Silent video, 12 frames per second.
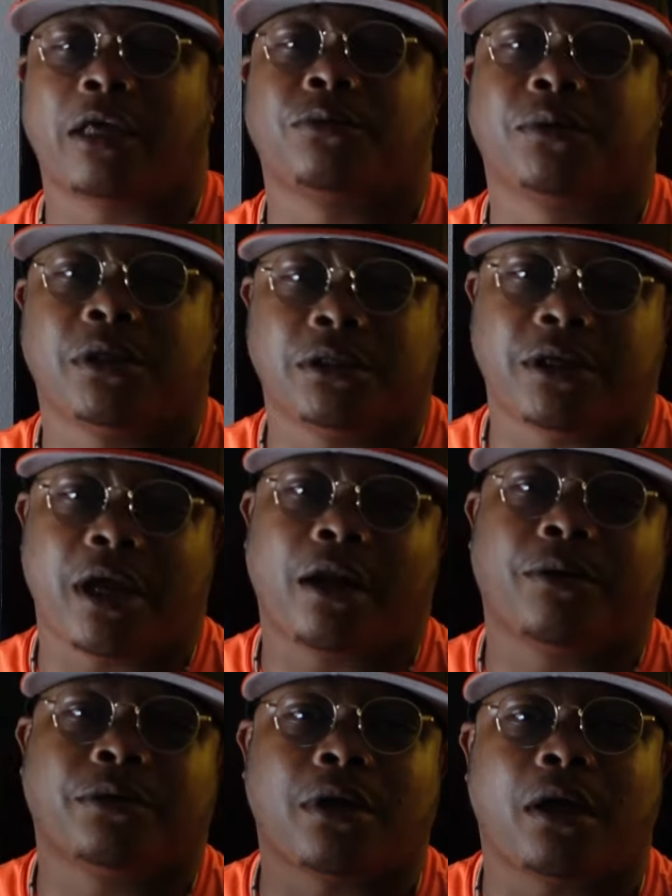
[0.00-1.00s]
that's what this
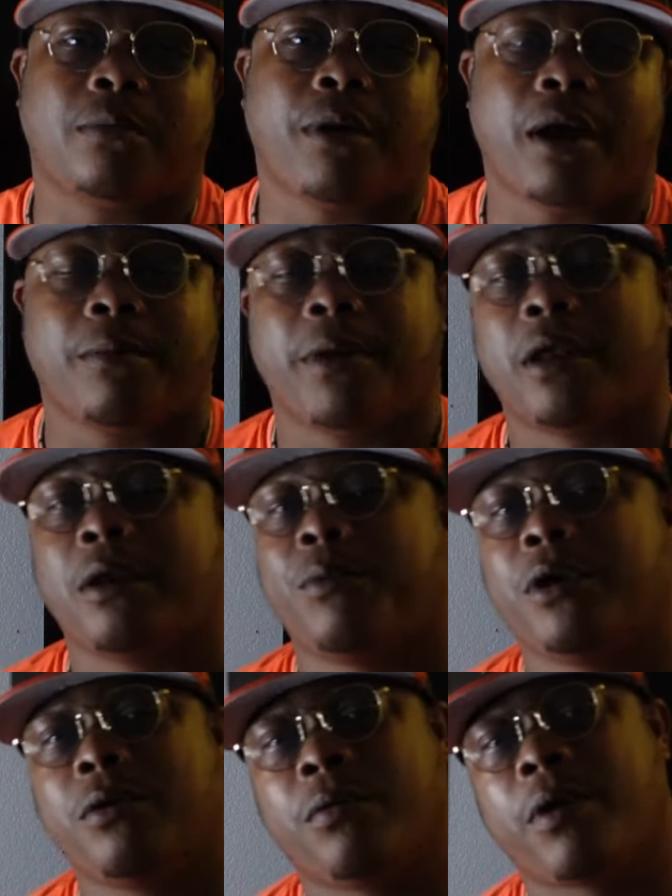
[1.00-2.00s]
channel is all about, man. And
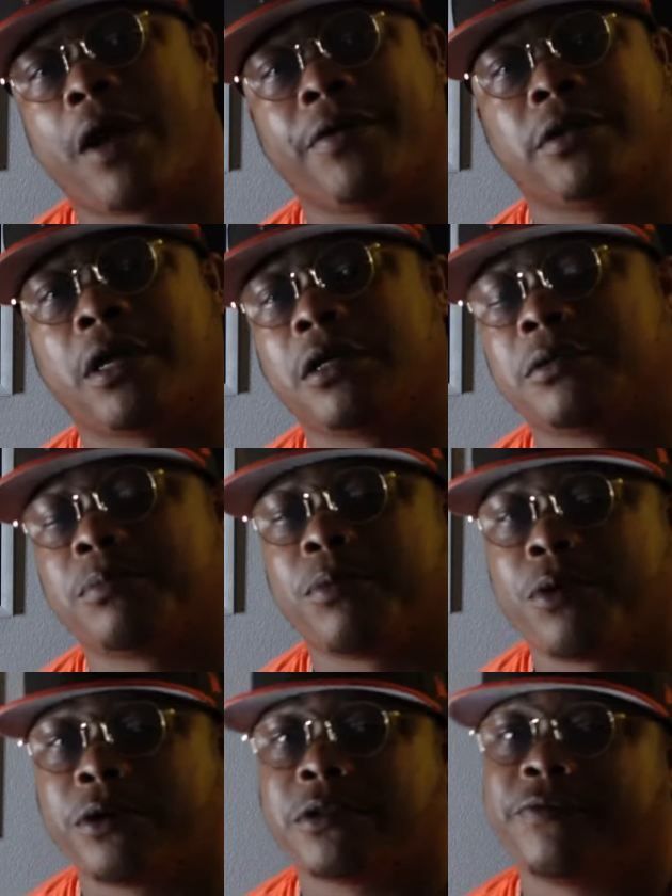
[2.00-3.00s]
we do everything,
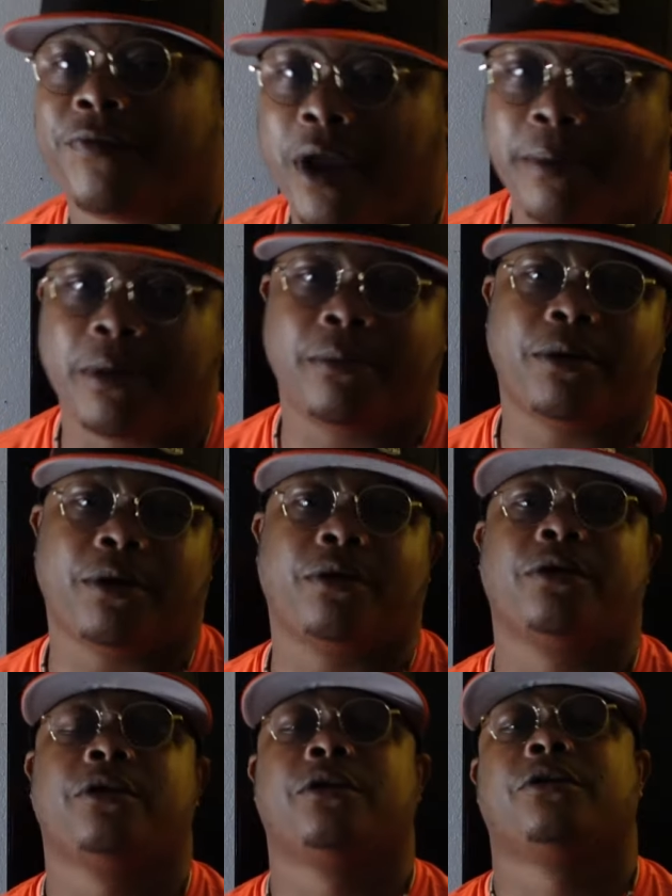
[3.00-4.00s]
sports and family, bro.
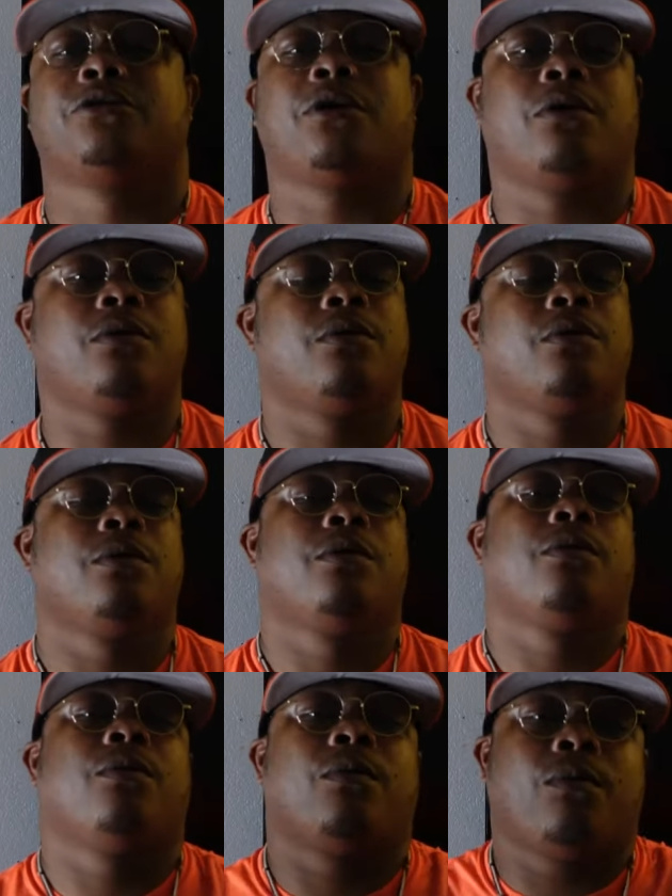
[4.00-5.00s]
So,
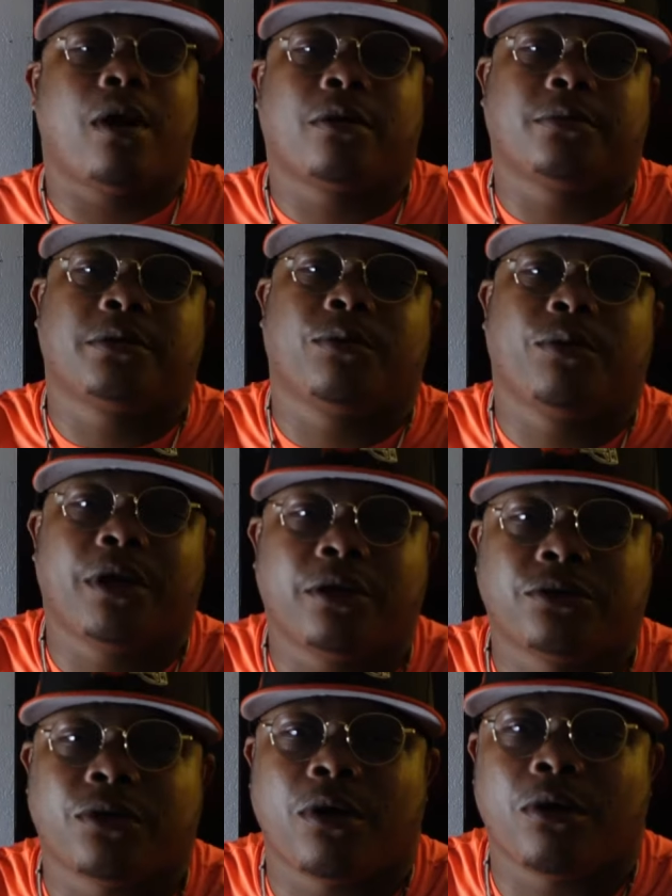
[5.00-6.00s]
welcome to We
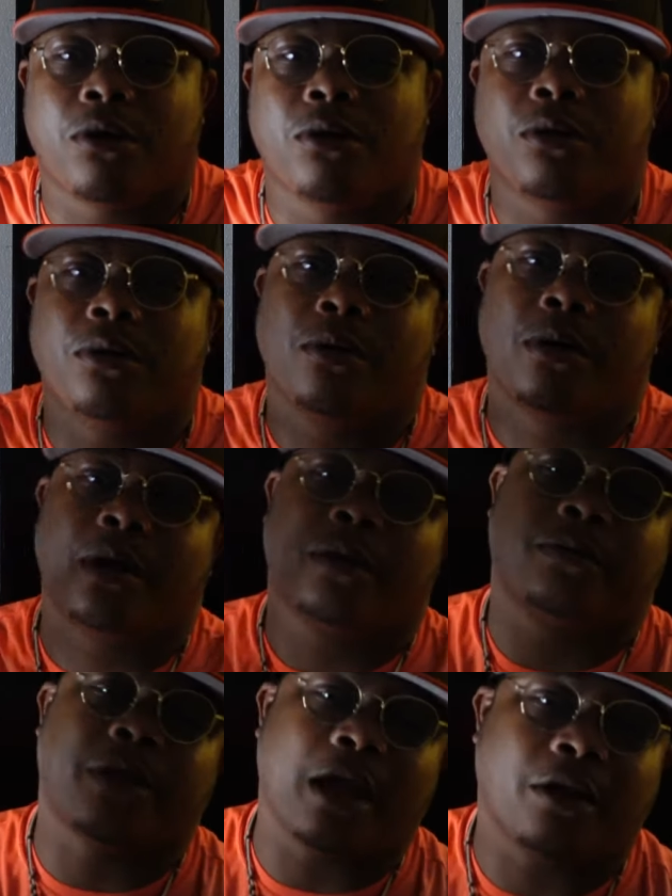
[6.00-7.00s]
Control Kool.
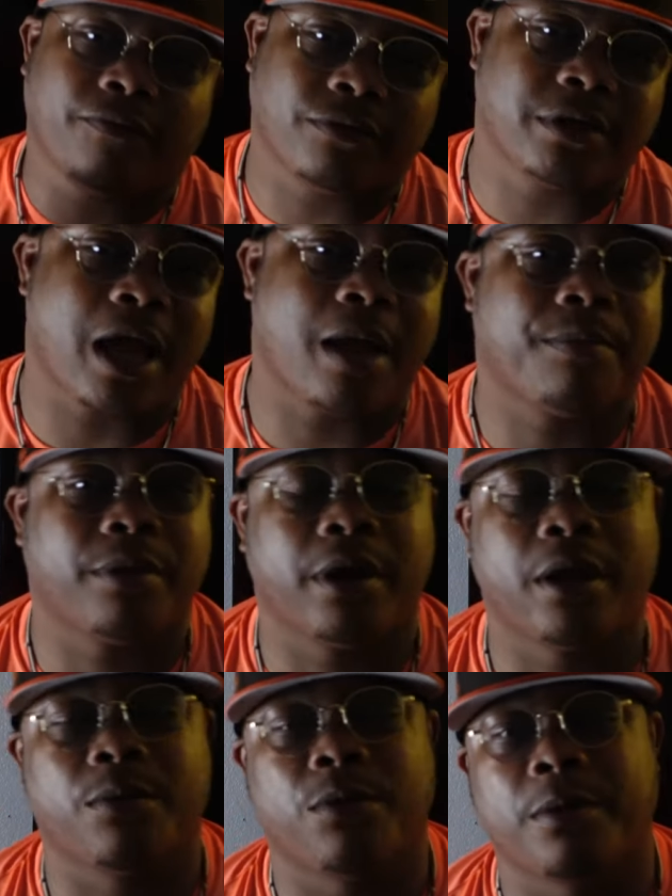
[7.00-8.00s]
Thank you for tapping
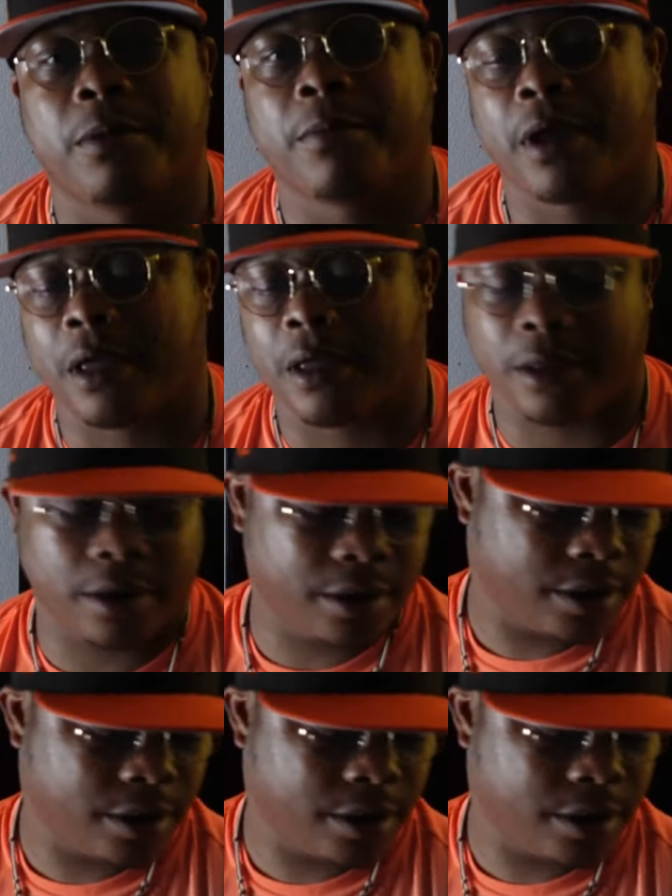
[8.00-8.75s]
in with me, man.